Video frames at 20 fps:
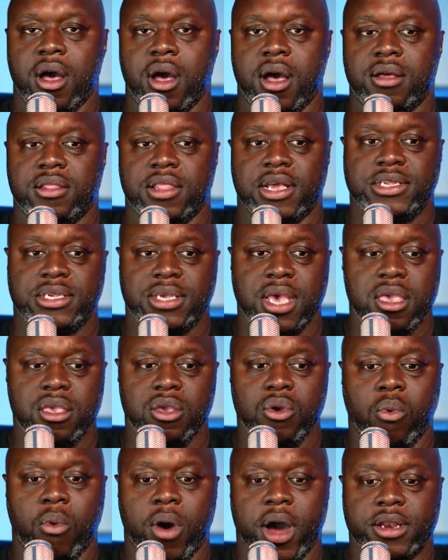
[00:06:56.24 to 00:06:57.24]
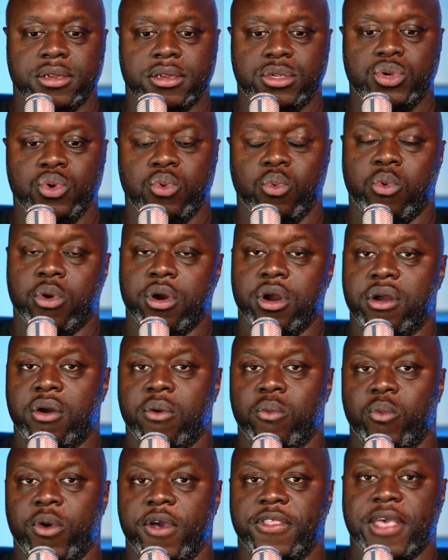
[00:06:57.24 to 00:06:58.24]
uh, let's say you want to work
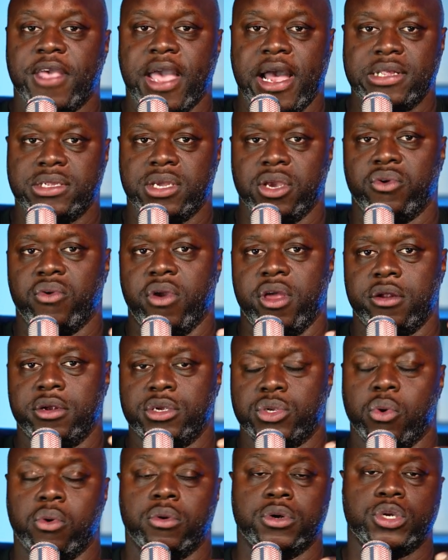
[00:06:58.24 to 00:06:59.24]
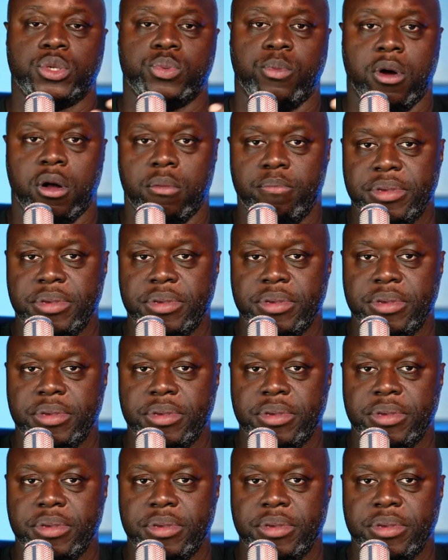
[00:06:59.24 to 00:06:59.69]
with content creators or small